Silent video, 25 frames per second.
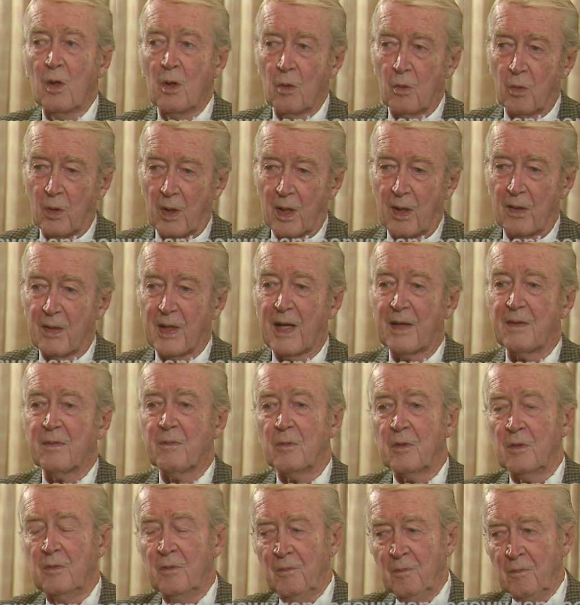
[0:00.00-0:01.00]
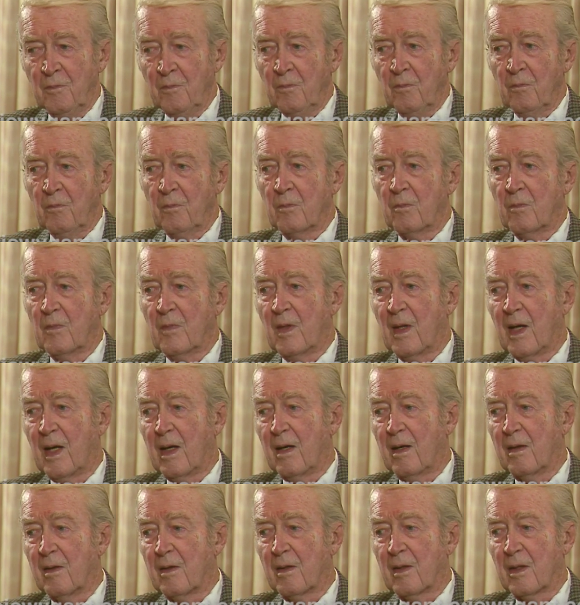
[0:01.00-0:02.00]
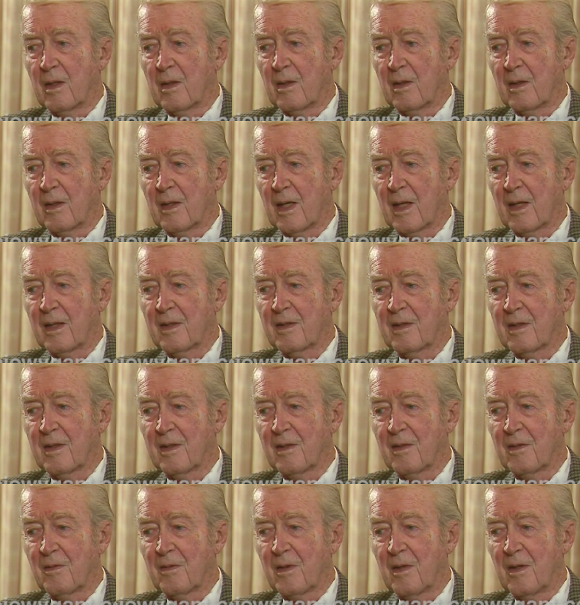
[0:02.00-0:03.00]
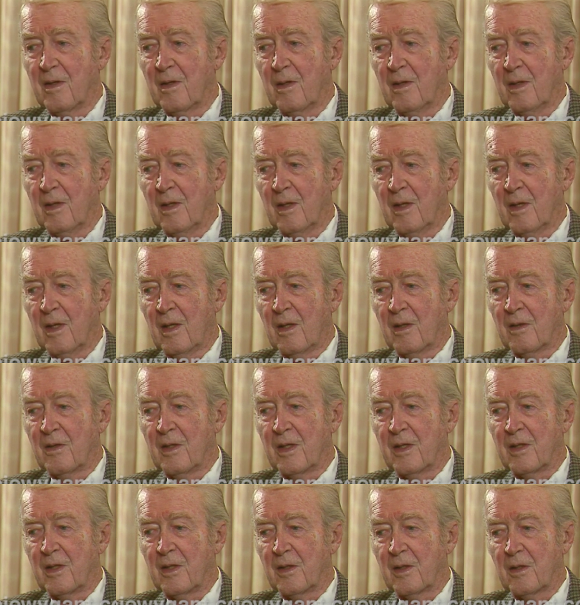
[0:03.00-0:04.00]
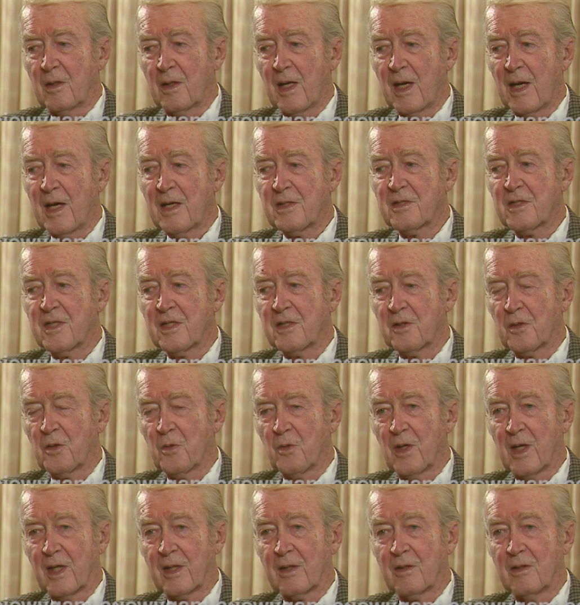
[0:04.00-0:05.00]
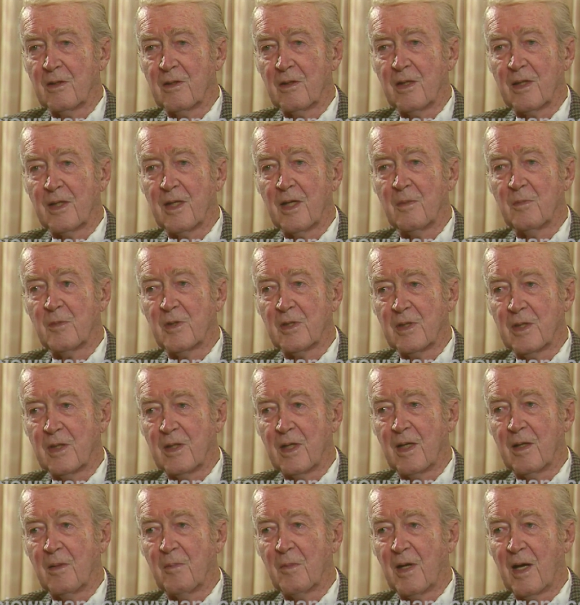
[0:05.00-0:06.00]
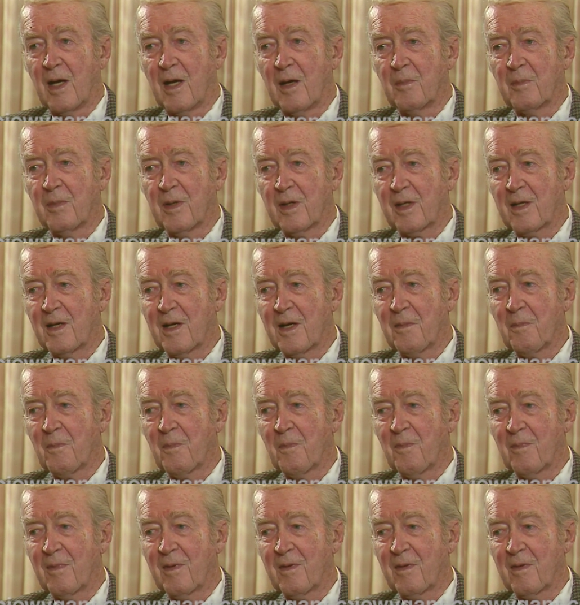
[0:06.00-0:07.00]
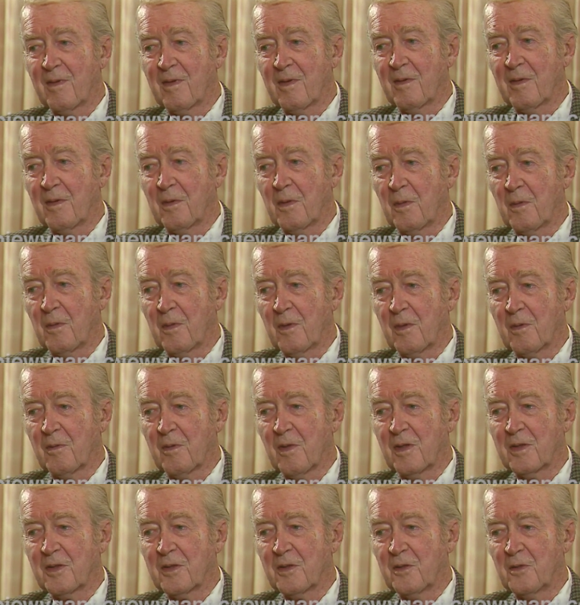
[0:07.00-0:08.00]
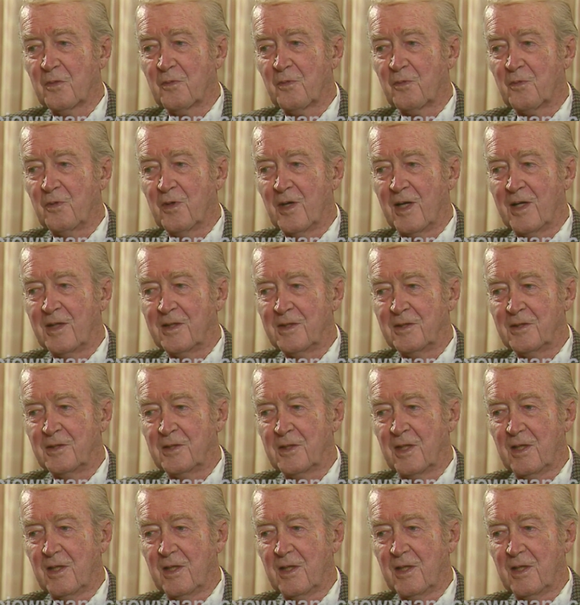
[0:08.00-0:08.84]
Well, that, uh, that, uh, the casting director at MGM, I became quite good friends.